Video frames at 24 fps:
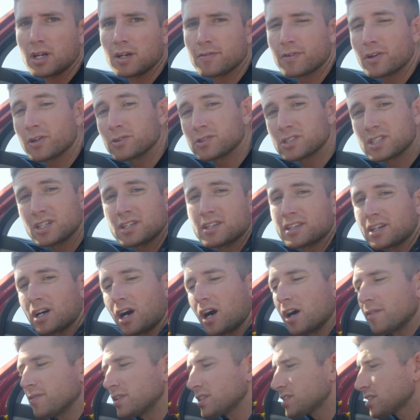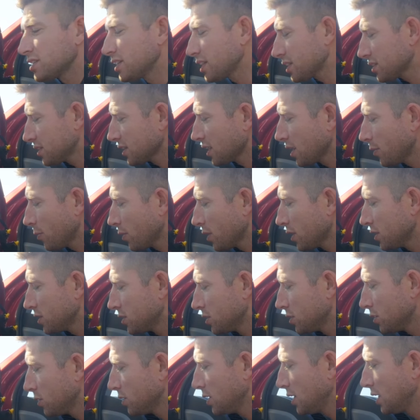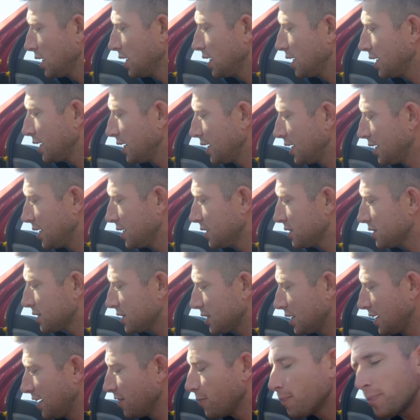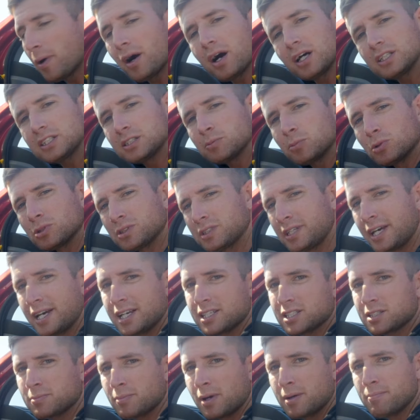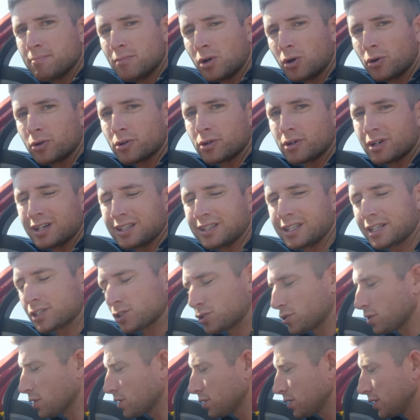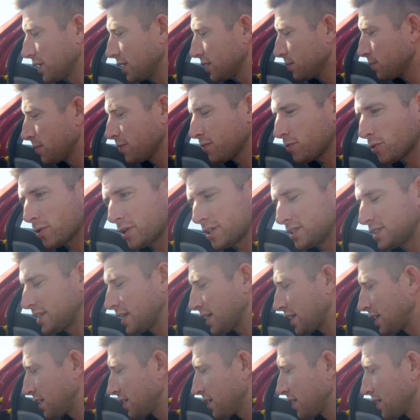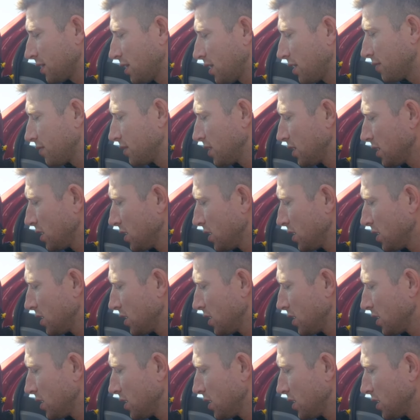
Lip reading: If I don't see anything obvious, the next thing I want to do is, if possible, test my motor electrically before I take anything off.